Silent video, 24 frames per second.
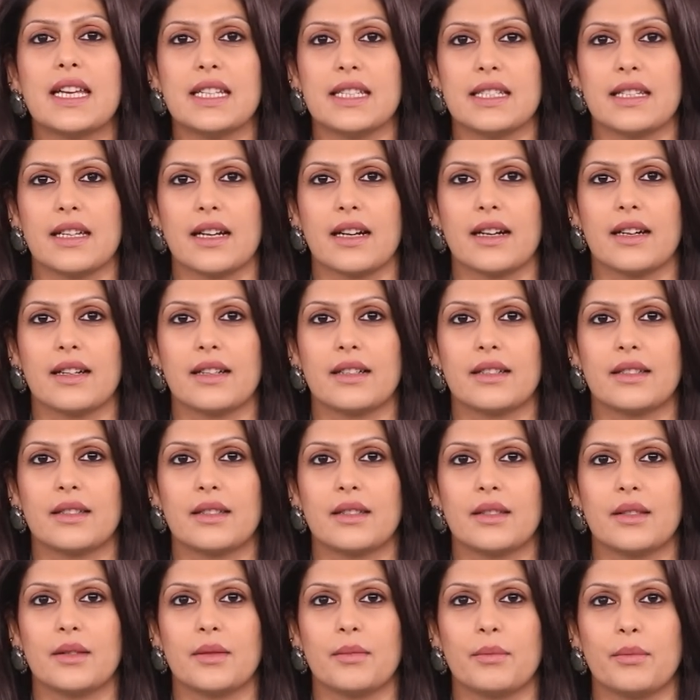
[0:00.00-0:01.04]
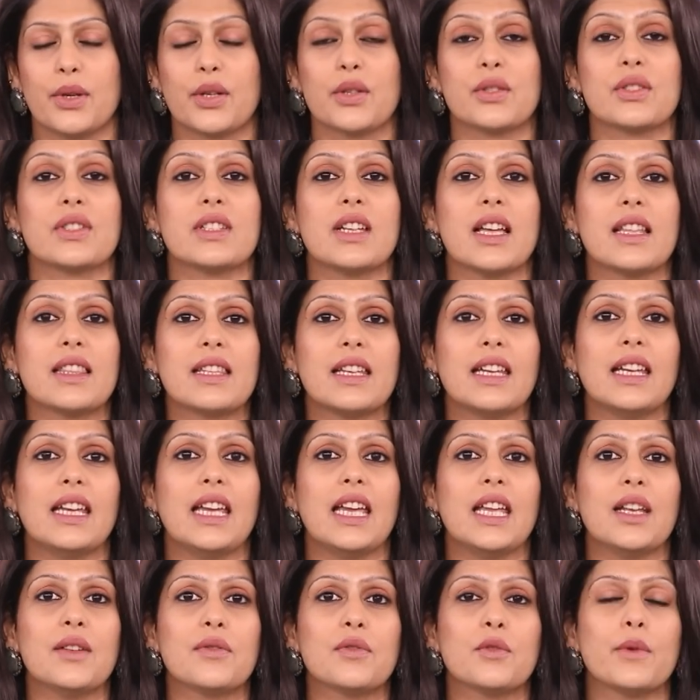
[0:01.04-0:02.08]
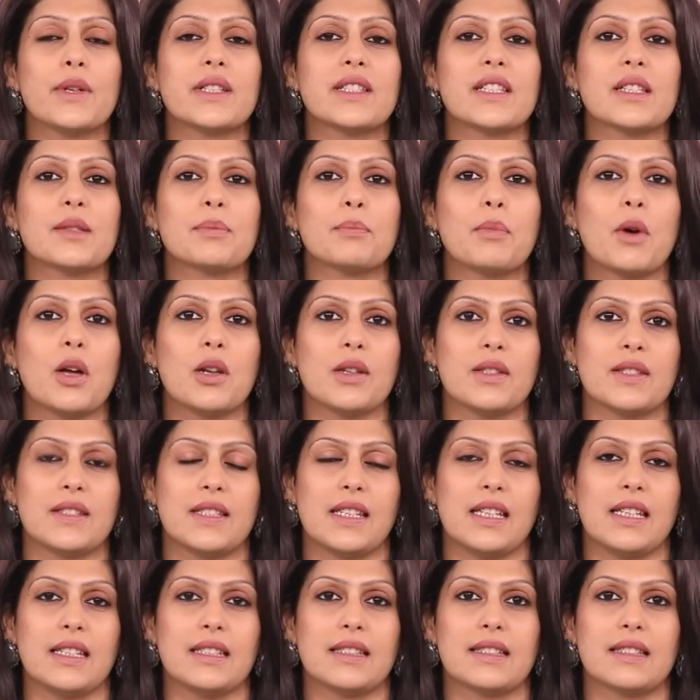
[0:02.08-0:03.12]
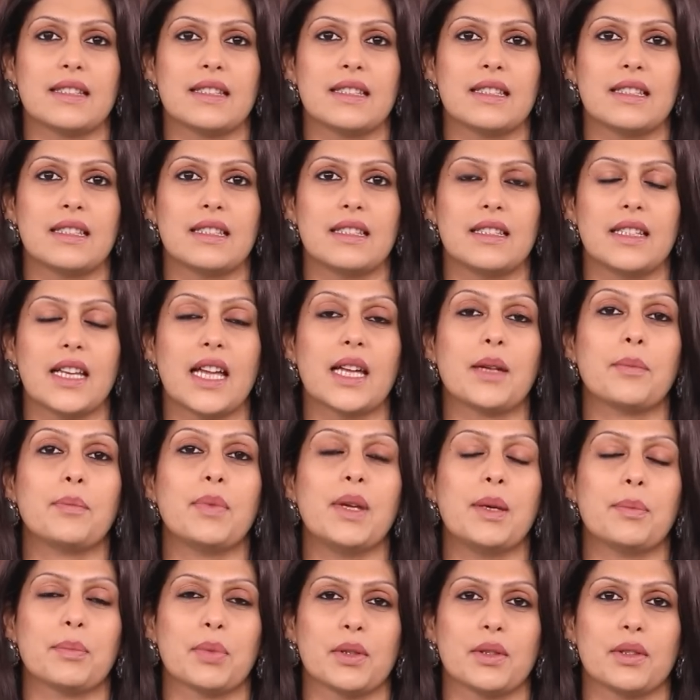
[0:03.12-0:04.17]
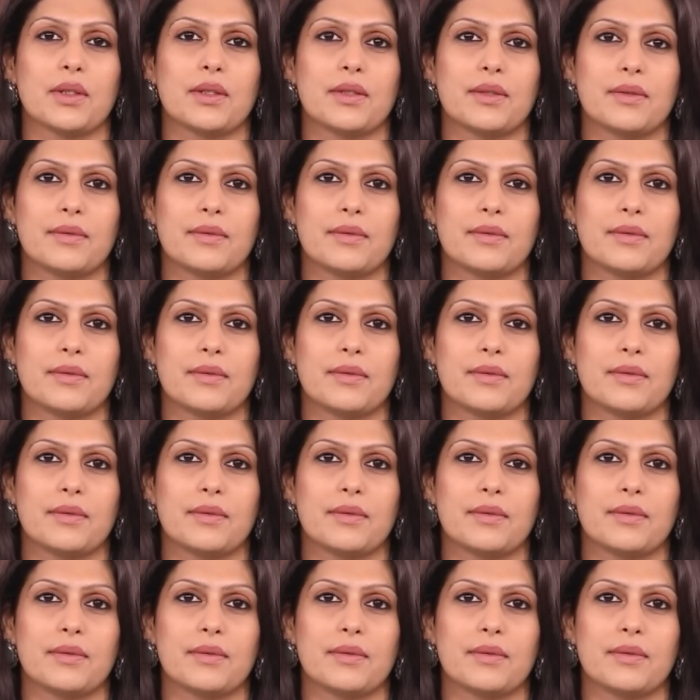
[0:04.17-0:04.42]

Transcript: India, because nothing influences policies like people.